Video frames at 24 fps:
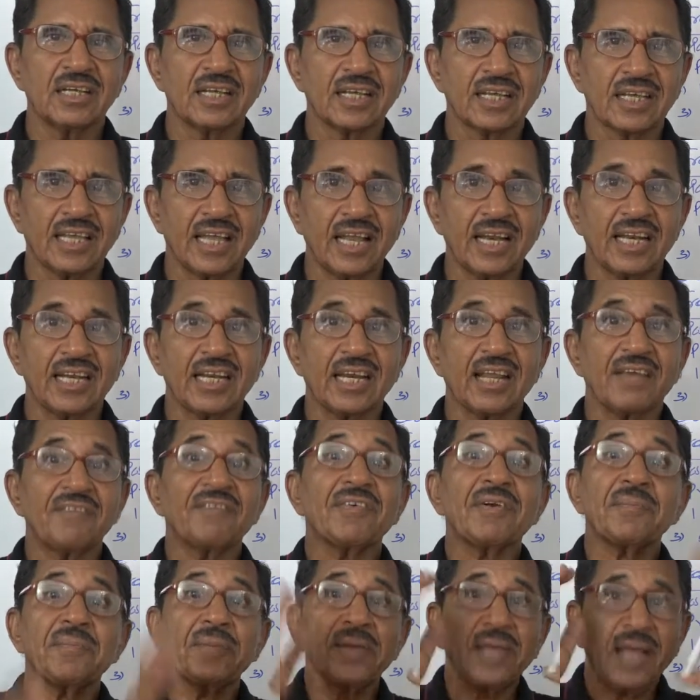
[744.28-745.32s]
can
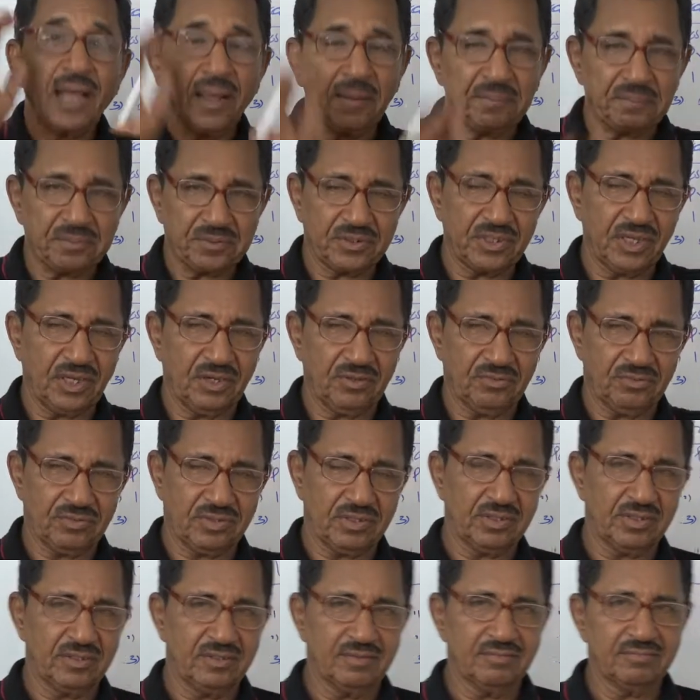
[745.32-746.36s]
never be
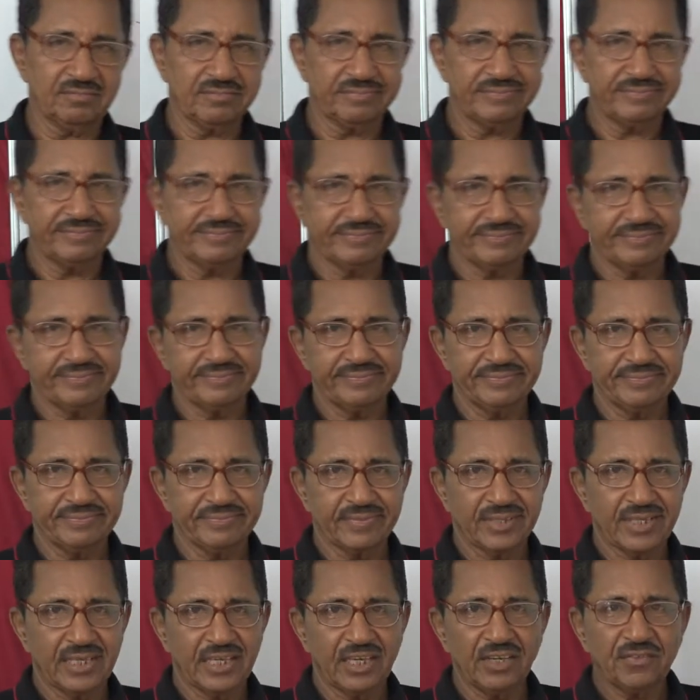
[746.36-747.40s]
absolute.
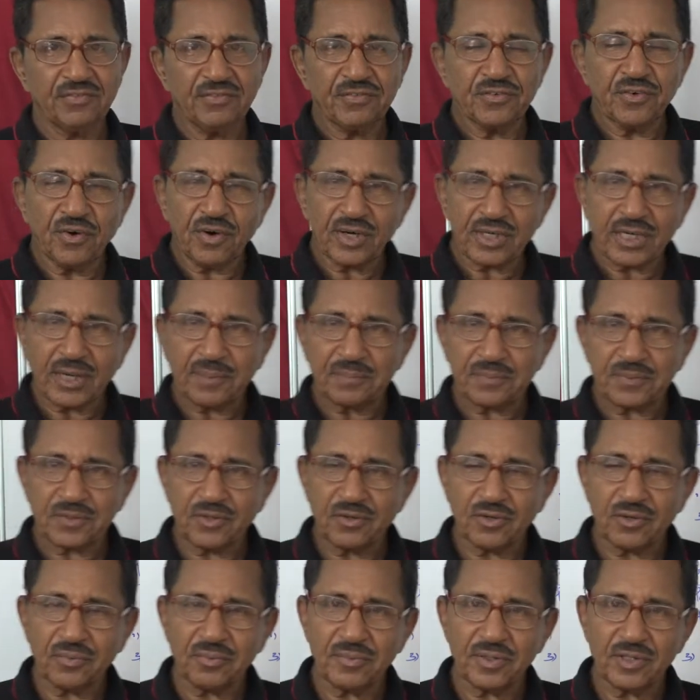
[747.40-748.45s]
If not
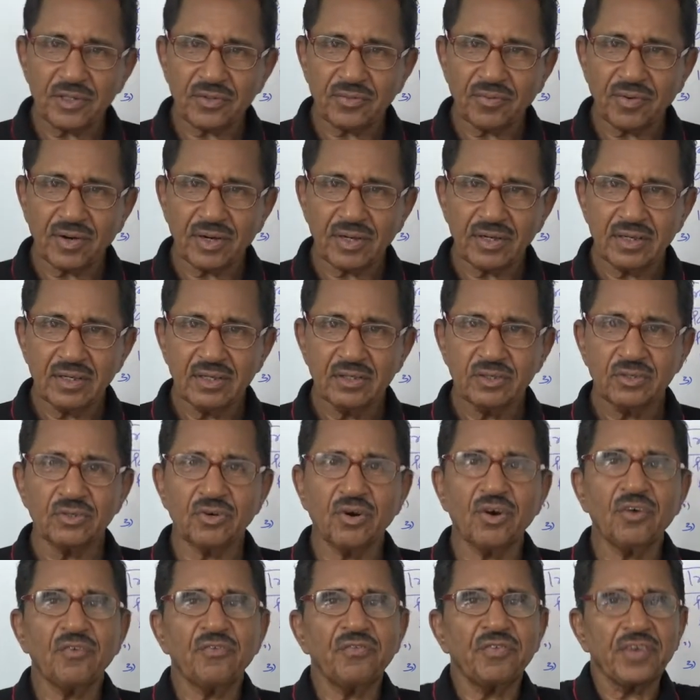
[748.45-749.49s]
absolute means what?
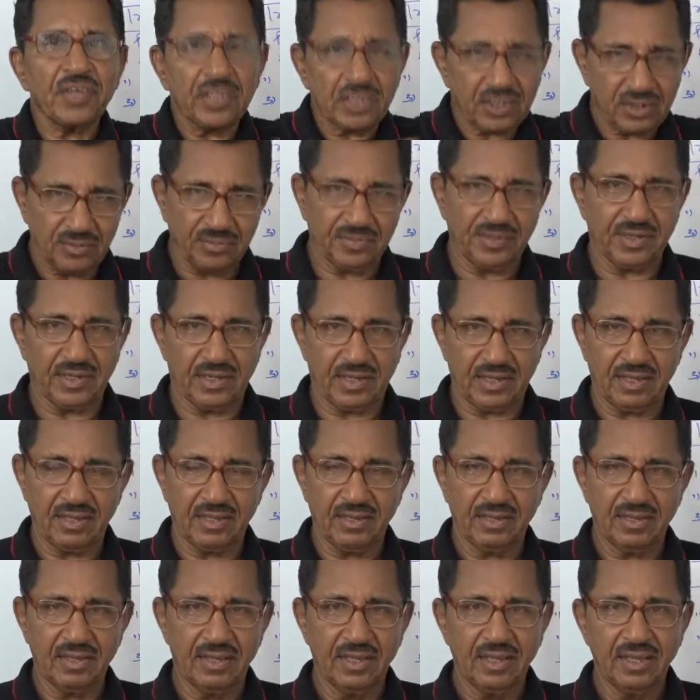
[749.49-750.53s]
Not fixed meaning.
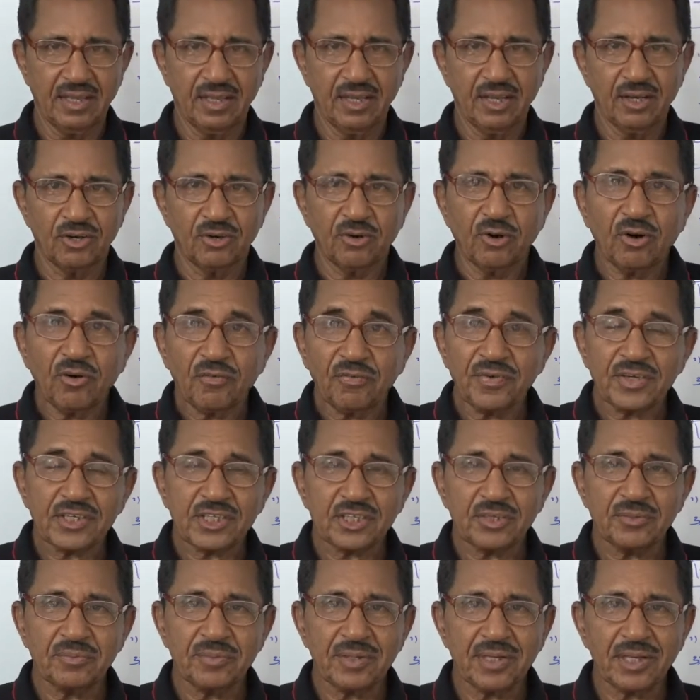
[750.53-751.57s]
Not
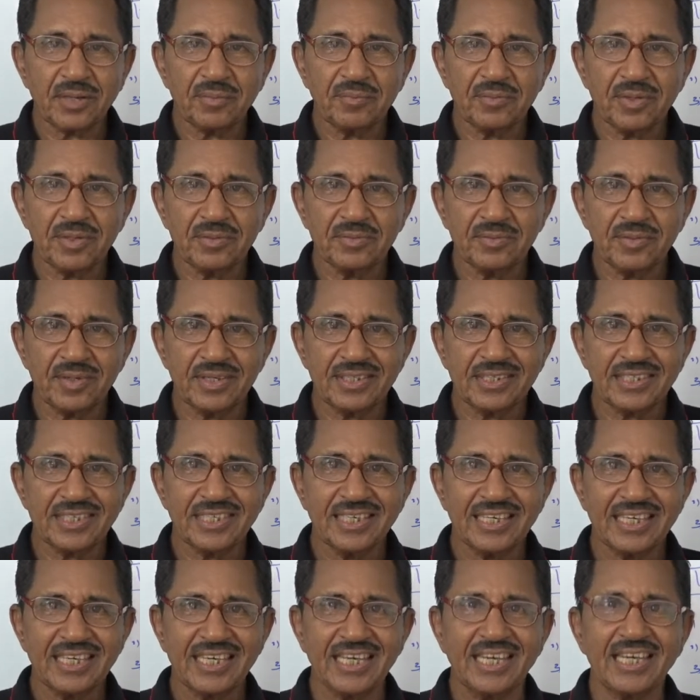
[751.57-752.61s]
fixed meaning
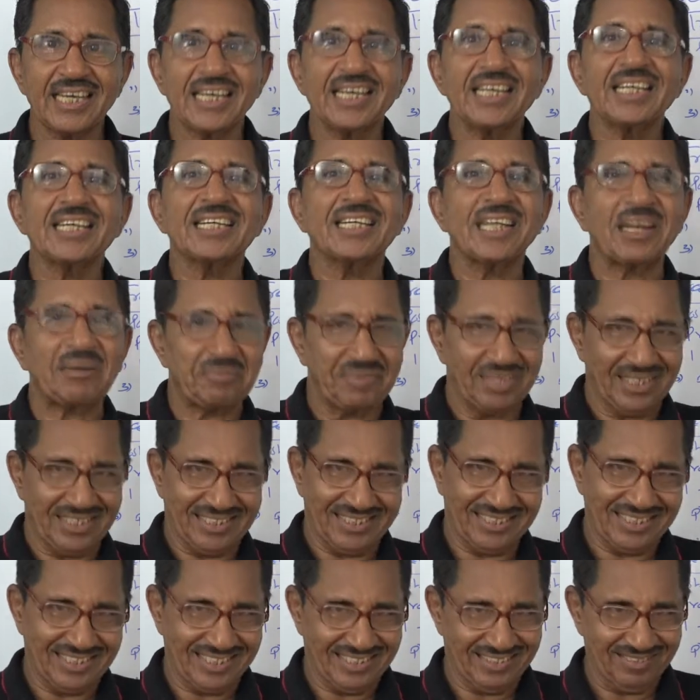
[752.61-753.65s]
means
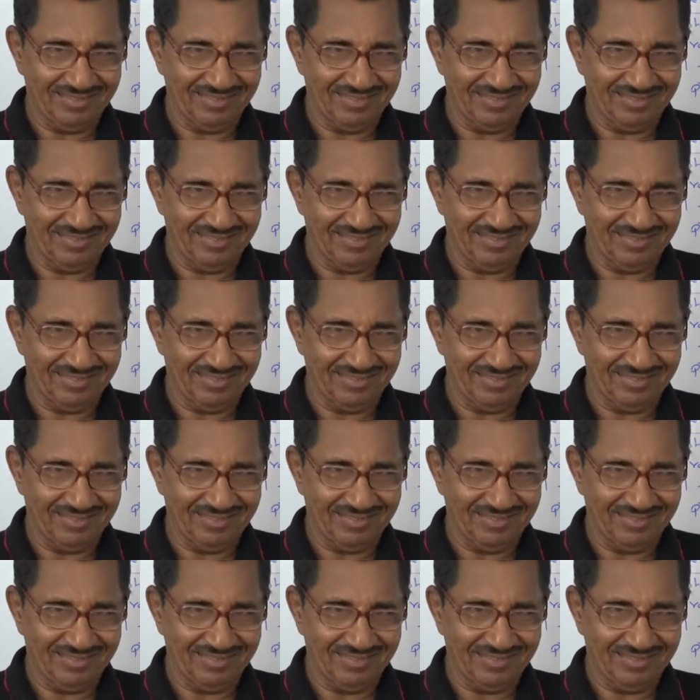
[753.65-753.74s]
indeterminacy.